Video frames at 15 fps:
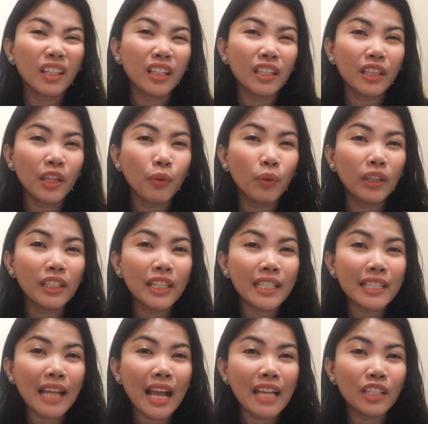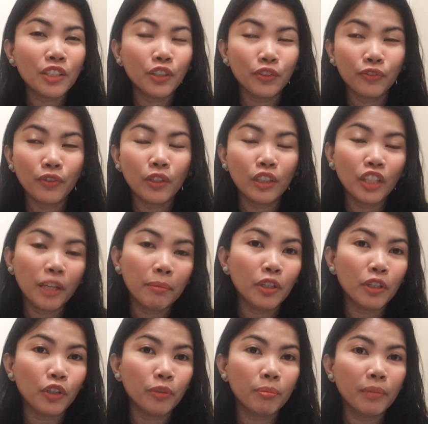They will just ask your full name
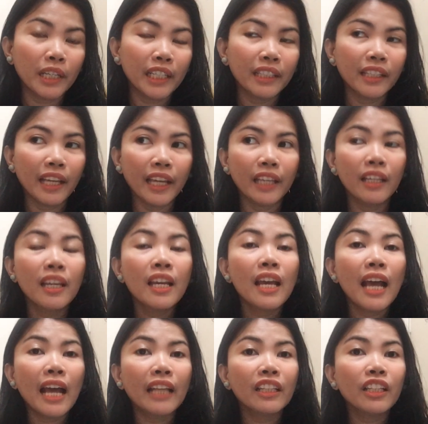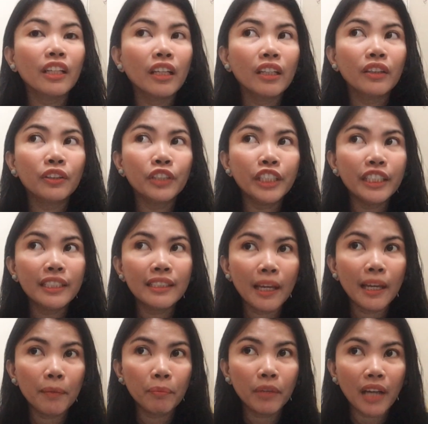and your birthday. And the third
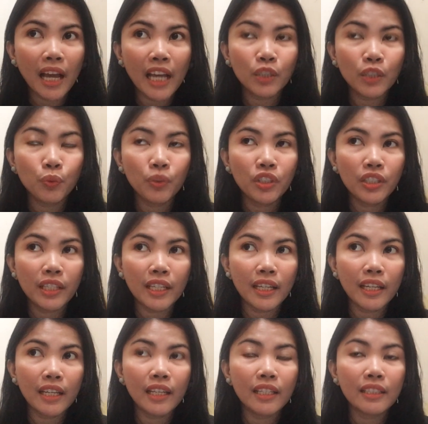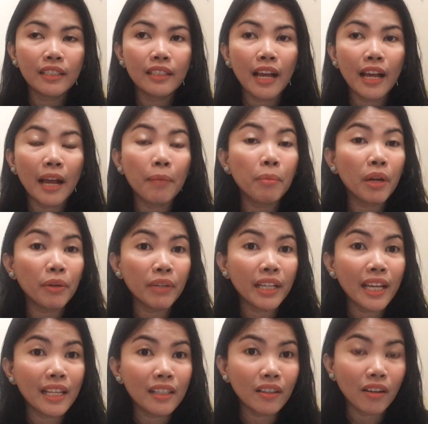step, guys, which is the
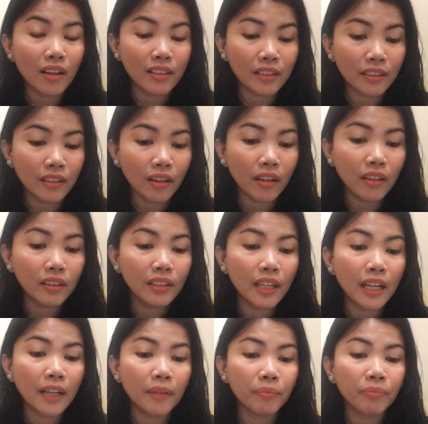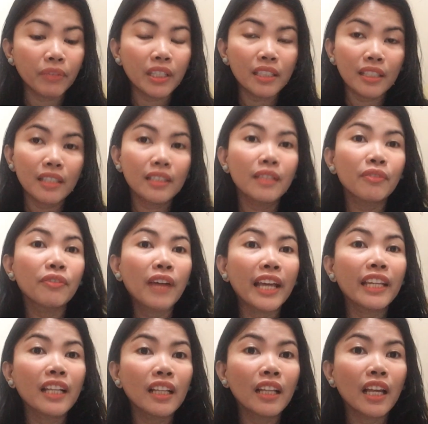American Consul. This is the
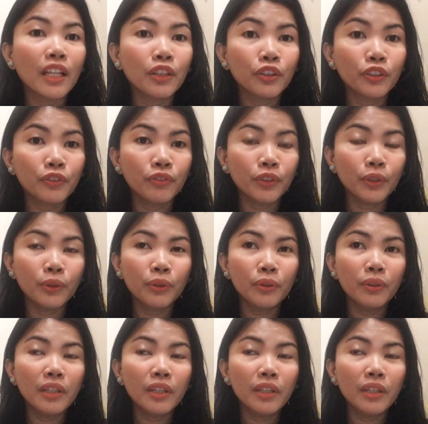final interview.